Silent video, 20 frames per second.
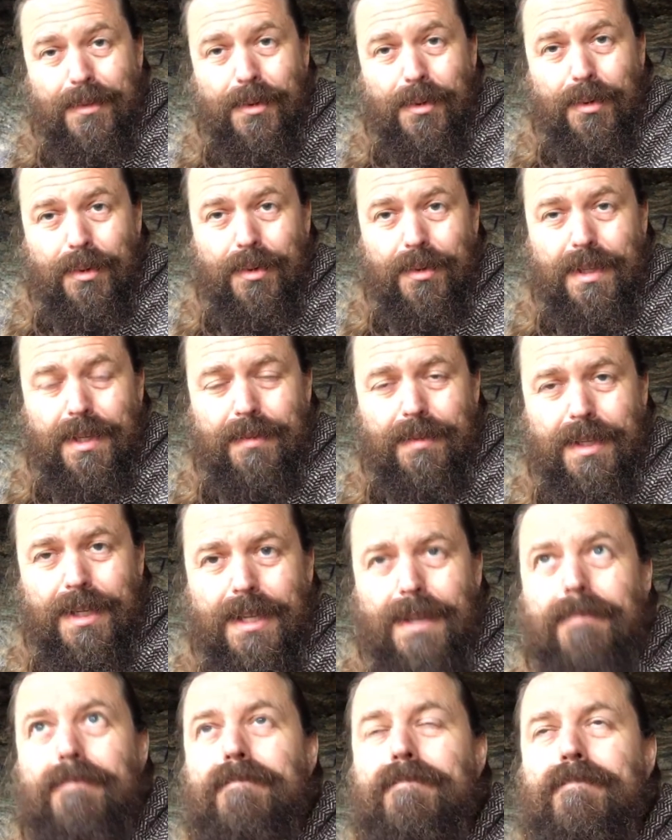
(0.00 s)
or good
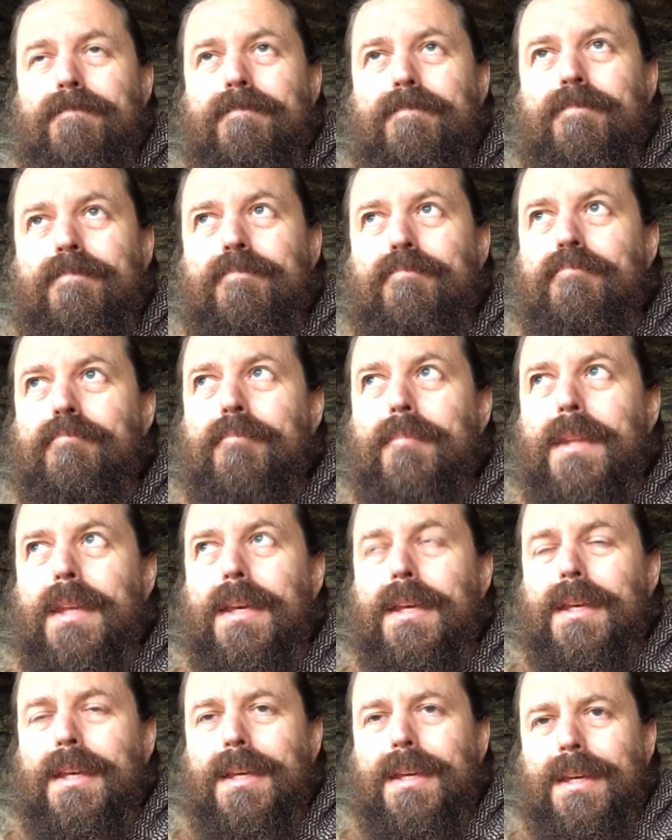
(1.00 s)
evening.
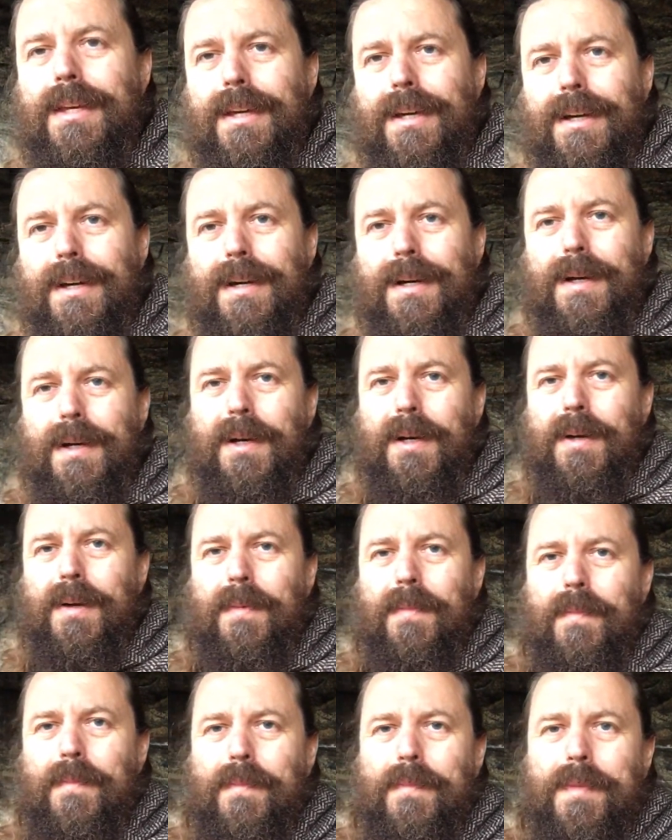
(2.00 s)

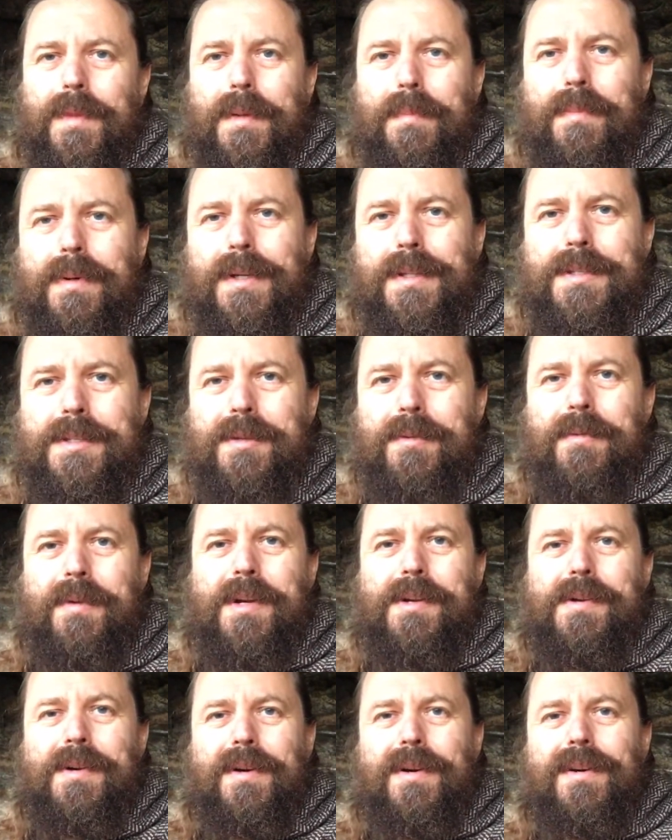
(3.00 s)
Um, depends on
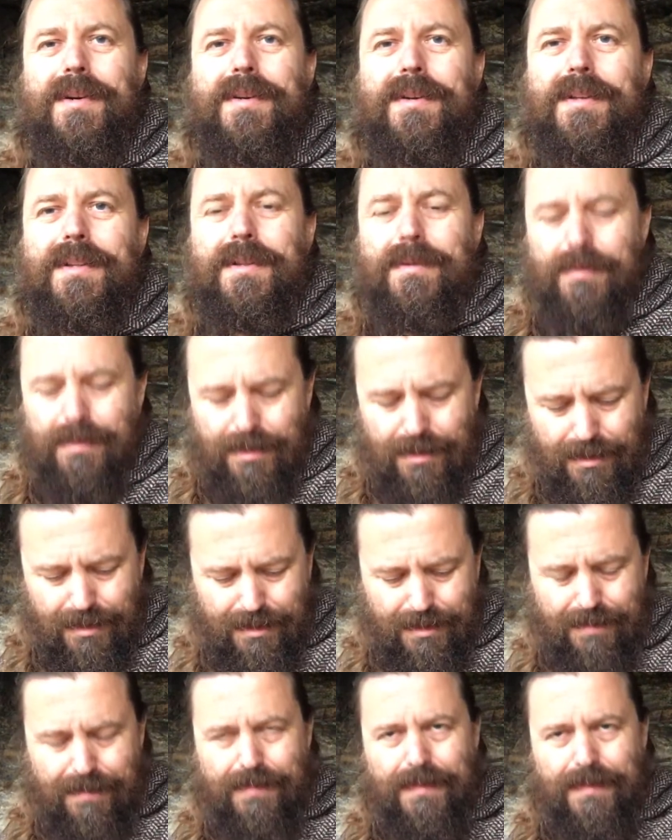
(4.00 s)
where you are in the world,